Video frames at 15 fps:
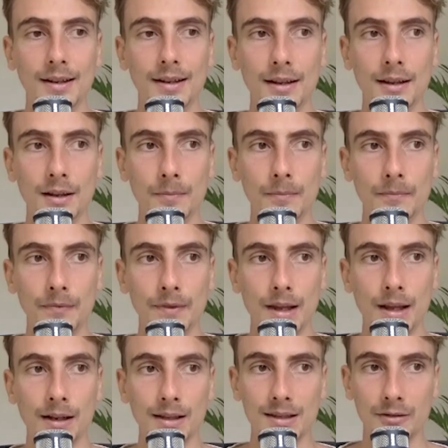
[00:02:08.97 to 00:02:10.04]
And
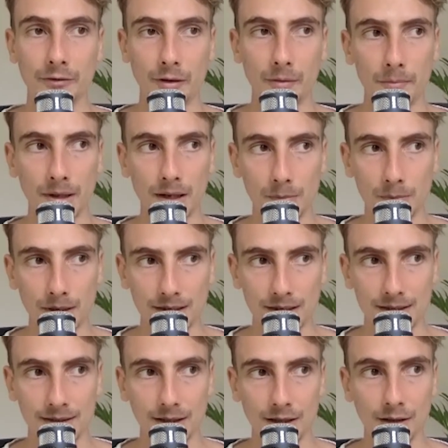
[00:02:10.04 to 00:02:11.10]
I guess if I'm being a bit
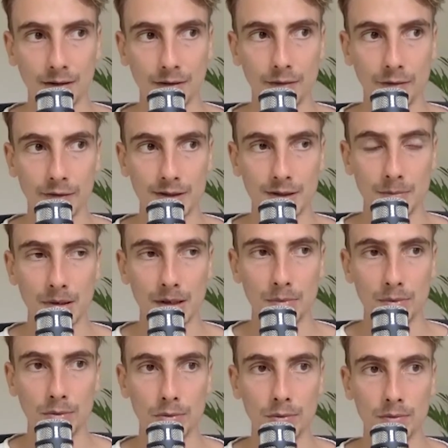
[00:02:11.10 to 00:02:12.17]
esoteric for some
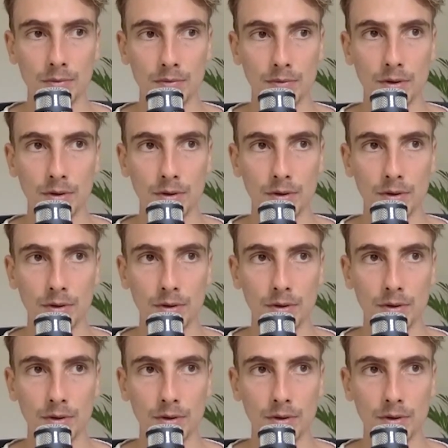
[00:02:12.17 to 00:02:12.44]
people,